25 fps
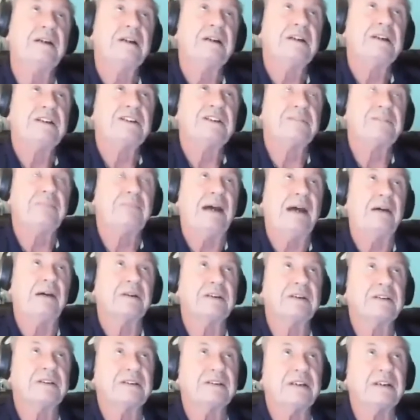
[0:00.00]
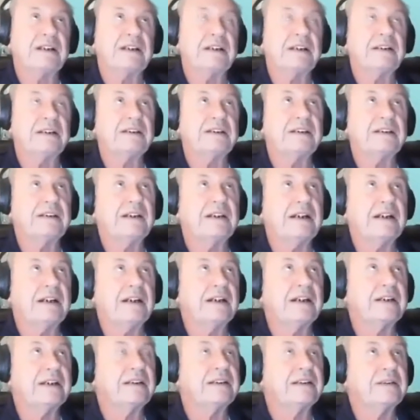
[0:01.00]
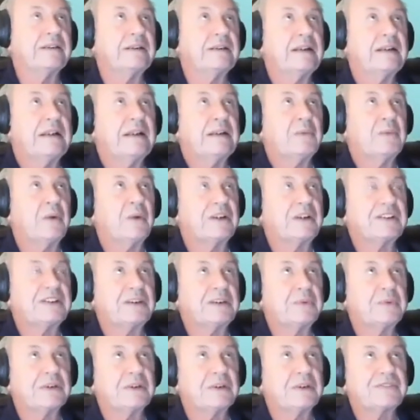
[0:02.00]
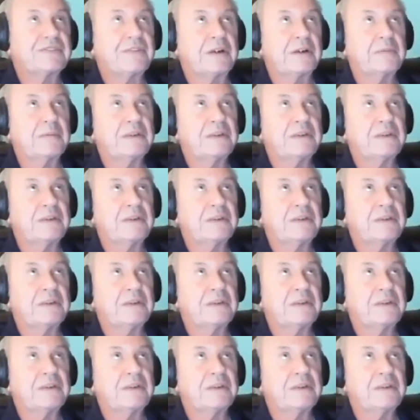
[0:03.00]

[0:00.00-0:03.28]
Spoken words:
spouted once he was firmly